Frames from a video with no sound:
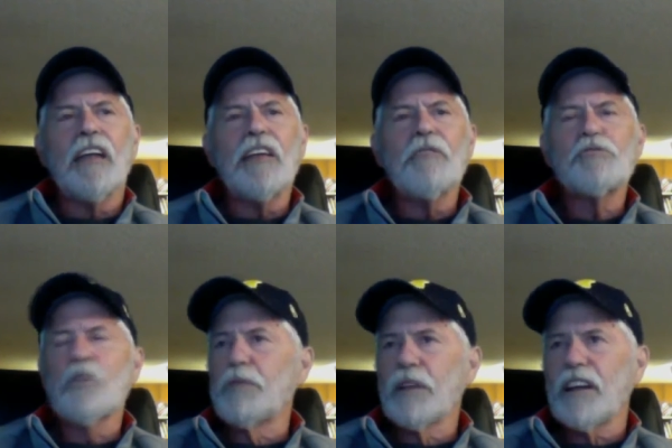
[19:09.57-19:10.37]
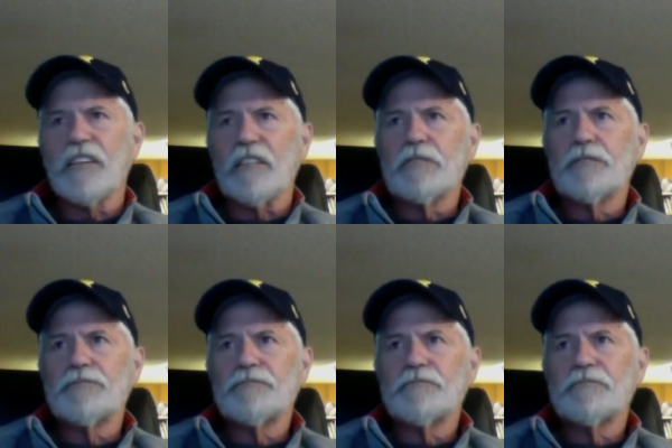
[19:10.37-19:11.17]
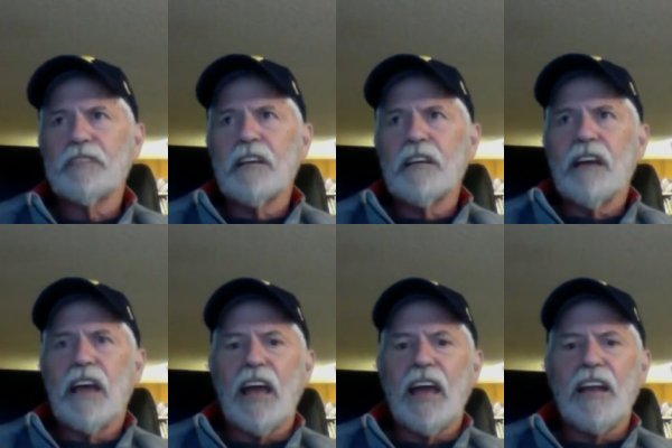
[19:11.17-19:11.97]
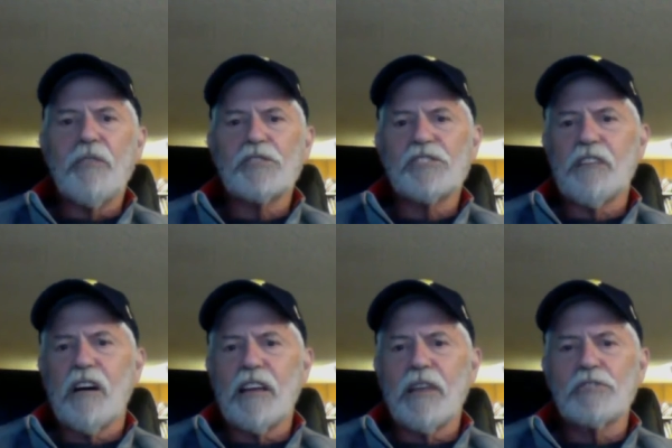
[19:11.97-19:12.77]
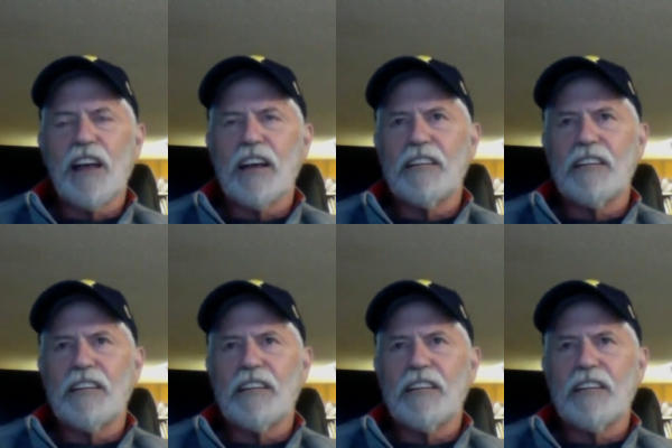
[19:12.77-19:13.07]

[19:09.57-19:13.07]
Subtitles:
he was real political. And he was like